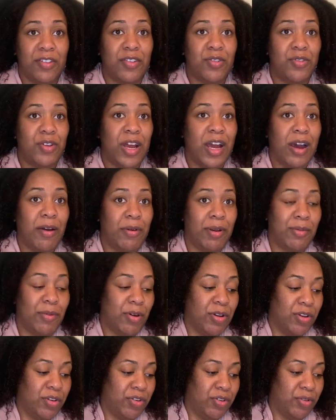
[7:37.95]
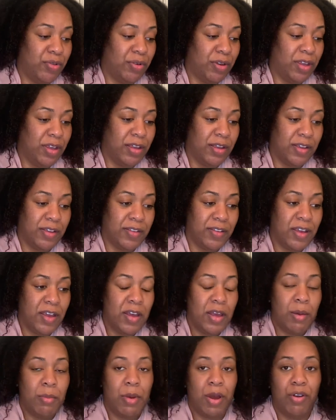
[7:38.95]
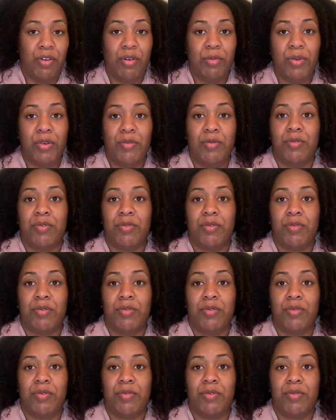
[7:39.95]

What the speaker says: So now what I'm going to do is my normal